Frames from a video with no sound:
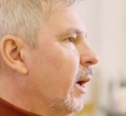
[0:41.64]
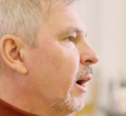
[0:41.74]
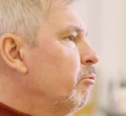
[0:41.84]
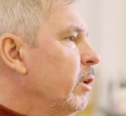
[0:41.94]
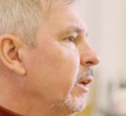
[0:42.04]

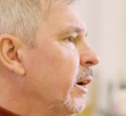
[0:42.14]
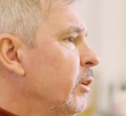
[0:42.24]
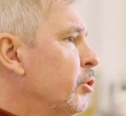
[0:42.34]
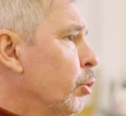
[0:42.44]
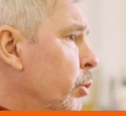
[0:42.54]
I really
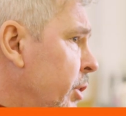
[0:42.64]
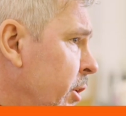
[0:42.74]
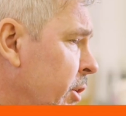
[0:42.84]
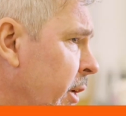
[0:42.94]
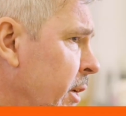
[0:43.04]
enjoy
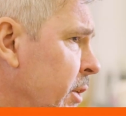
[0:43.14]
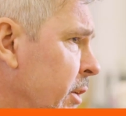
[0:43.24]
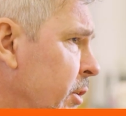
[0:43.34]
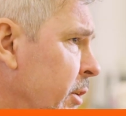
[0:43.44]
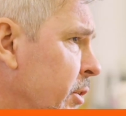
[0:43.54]
teaching.
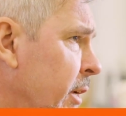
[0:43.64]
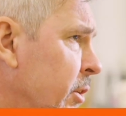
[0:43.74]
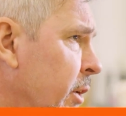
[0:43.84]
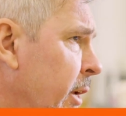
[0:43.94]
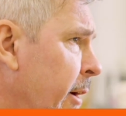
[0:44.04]

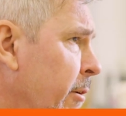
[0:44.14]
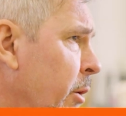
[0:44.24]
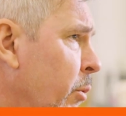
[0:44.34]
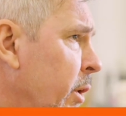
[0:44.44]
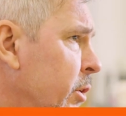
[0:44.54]
It's an
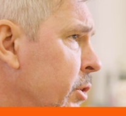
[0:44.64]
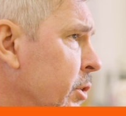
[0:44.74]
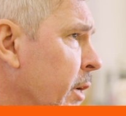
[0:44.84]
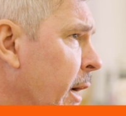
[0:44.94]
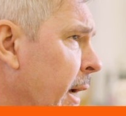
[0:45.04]
area
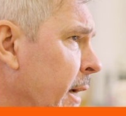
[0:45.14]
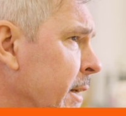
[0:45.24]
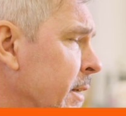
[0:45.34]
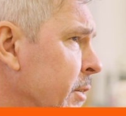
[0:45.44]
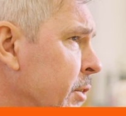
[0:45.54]
which
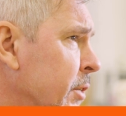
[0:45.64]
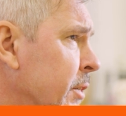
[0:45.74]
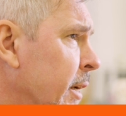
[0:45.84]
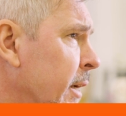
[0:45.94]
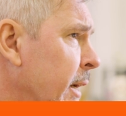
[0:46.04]

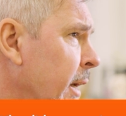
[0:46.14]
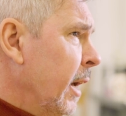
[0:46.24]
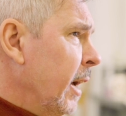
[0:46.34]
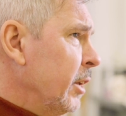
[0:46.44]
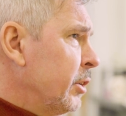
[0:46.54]
has
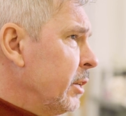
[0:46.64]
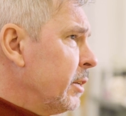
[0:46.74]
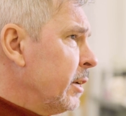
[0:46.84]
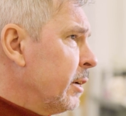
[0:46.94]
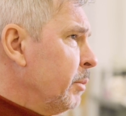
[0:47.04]

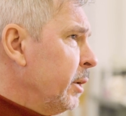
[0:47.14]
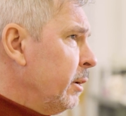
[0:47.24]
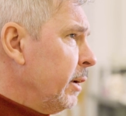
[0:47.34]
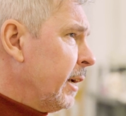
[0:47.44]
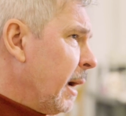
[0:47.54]
it can
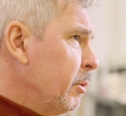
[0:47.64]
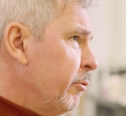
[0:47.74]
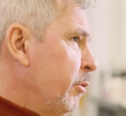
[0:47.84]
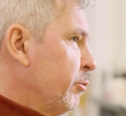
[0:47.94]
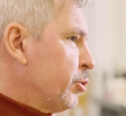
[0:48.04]
be
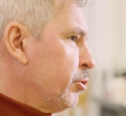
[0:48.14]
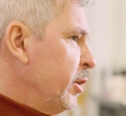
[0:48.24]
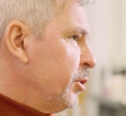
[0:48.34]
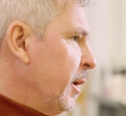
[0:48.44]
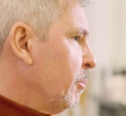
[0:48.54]
very
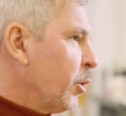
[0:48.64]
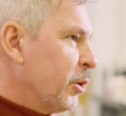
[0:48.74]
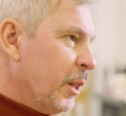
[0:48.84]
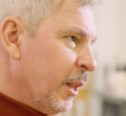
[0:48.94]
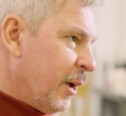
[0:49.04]
frustrating. I'm not
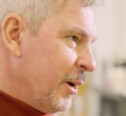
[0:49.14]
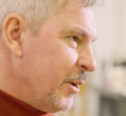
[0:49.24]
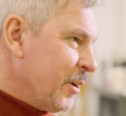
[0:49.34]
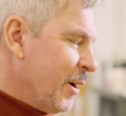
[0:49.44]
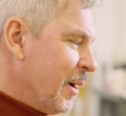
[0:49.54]
going to lie,